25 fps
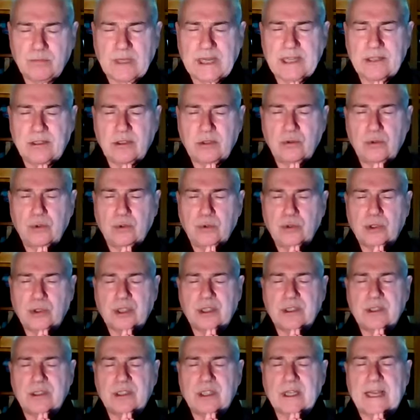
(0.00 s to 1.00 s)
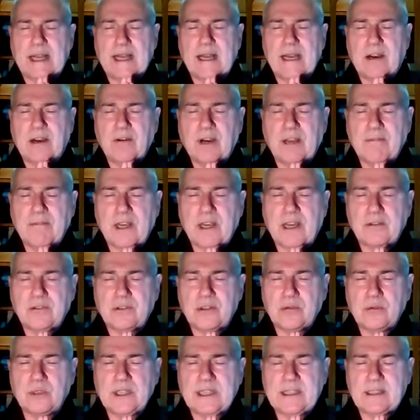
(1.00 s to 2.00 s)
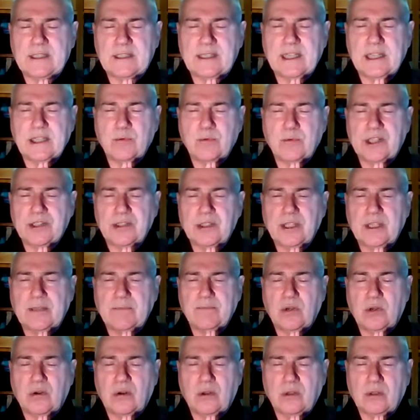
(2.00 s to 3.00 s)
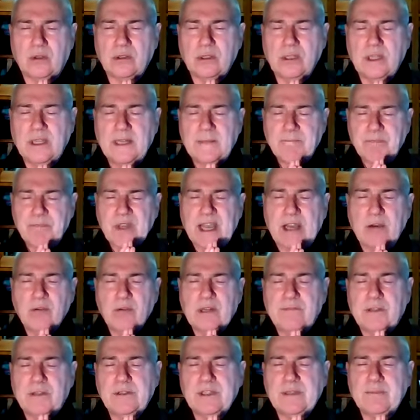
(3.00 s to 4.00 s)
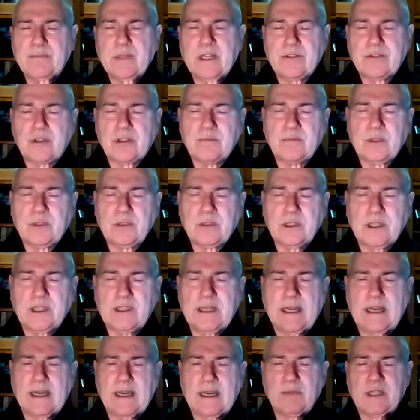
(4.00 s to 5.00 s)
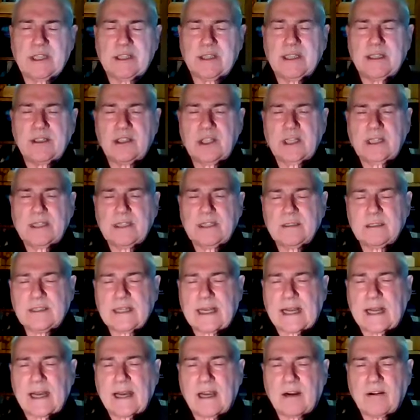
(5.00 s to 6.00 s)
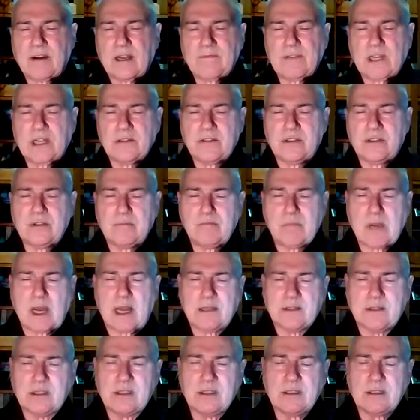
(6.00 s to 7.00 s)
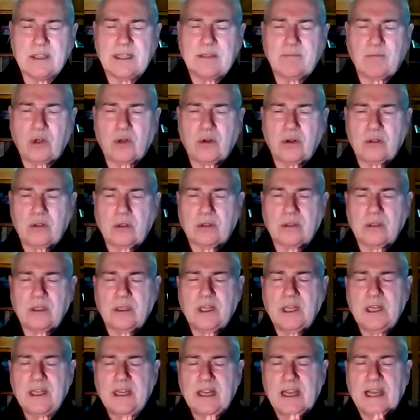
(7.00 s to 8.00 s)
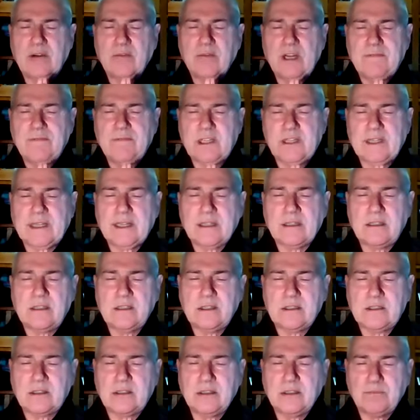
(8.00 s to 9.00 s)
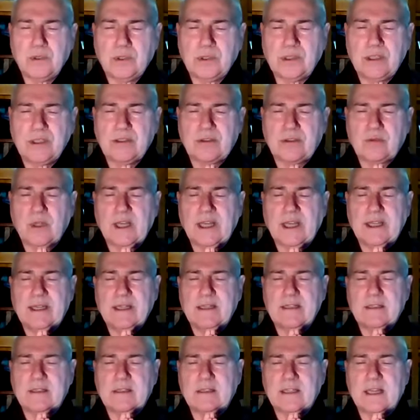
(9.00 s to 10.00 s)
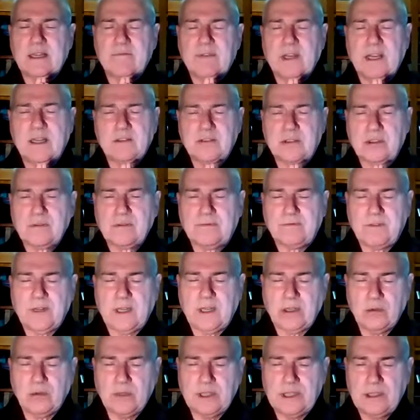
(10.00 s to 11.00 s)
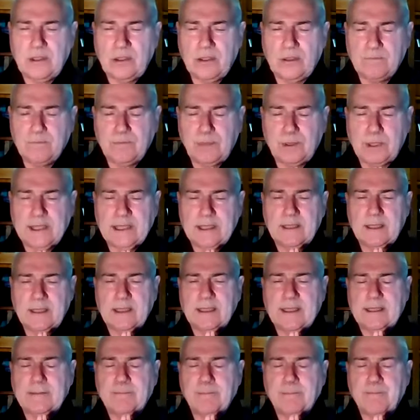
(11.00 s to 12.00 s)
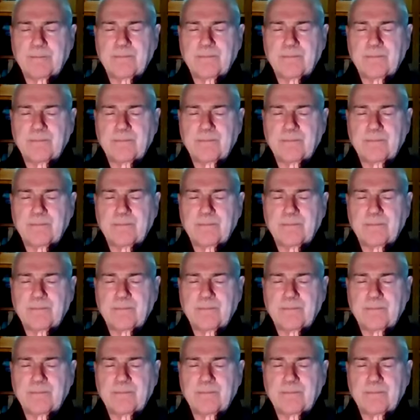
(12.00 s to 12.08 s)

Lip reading: my delusions are, I vow to extinguish them all. However immeasurable the Dharma teachings are, I vow to master them all. However endless the Buddha's way is, I vow to follow it completely.